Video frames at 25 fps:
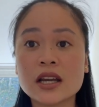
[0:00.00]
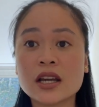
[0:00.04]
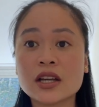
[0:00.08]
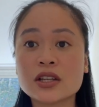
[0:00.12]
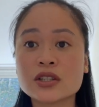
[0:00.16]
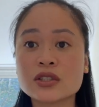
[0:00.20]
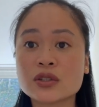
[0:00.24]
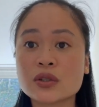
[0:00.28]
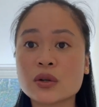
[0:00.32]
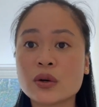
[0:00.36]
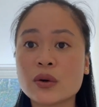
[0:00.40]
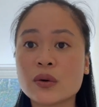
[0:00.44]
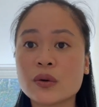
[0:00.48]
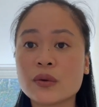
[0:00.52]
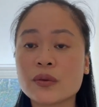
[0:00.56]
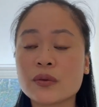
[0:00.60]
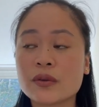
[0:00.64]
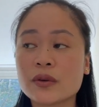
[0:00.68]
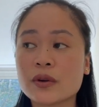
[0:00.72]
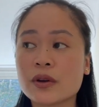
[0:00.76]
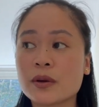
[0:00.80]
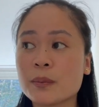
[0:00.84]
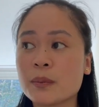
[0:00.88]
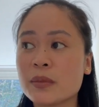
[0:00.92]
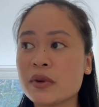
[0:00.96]
So
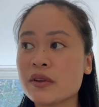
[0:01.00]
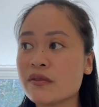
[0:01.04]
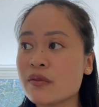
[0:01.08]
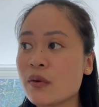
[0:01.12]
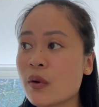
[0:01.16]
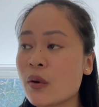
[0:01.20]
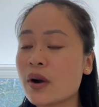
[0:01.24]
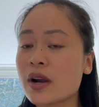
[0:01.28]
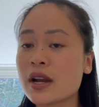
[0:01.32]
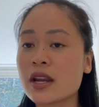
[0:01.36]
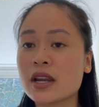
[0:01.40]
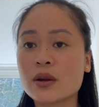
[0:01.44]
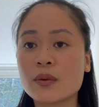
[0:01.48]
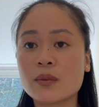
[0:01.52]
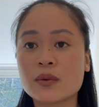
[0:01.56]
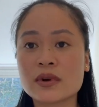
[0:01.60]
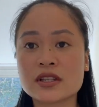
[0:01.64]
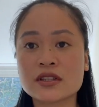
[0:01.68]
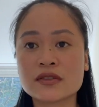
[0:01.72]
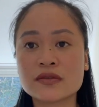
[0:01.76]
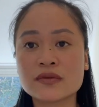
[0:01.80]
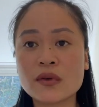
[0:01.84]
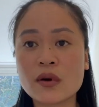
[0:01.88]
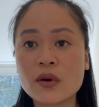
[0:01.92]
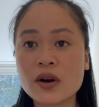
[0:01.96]
before it was
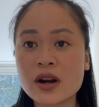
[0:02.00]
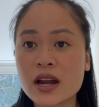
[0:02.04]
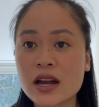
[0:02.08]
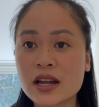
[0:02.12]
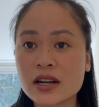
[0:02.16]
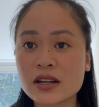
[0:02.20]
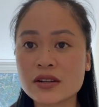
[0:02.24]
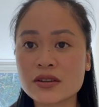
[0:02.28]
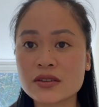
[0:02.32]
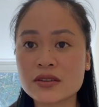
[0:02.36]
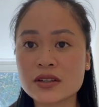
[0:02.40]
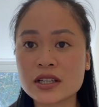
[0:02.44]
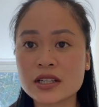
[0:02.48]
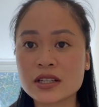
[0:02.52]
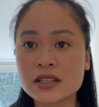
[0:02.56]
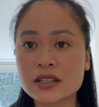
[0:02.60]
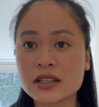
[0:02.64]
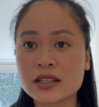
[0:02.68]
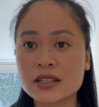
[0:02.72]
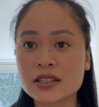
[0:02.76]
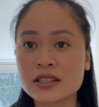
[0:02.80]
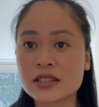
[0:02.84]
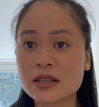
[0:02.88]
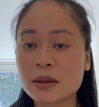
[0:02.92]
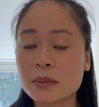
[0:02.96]
400
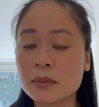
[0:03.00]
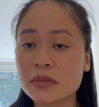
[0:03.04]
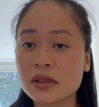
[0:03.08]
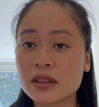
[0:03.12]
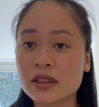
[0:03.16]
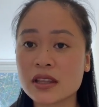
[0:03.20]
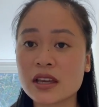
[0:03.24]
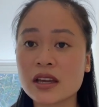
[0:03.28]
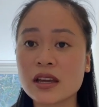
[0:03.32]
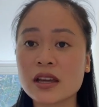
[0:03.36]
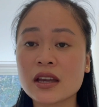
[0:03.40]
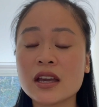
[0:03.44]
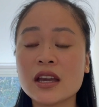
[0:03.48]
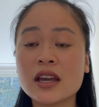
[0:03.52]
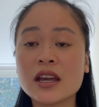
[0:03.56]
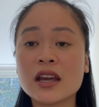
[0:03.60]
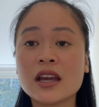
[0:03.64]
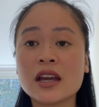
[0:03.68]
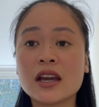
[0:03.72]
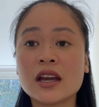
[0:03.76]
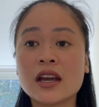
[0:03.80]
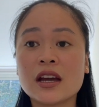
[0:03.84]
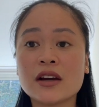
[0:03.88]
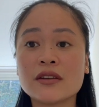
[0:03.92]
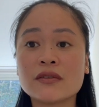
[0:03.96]
and something
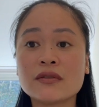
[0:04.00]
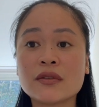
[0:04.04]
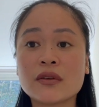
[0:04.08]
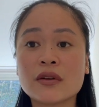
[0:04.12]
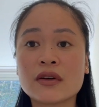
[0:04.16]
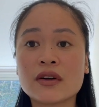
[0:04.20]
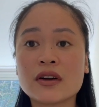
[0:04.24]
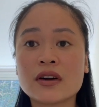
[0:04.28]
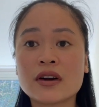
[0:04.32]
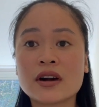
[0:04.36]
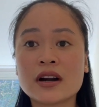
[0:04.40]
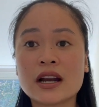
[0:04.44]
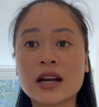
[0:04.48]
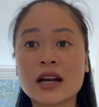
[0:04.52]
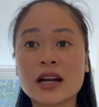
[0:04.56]
for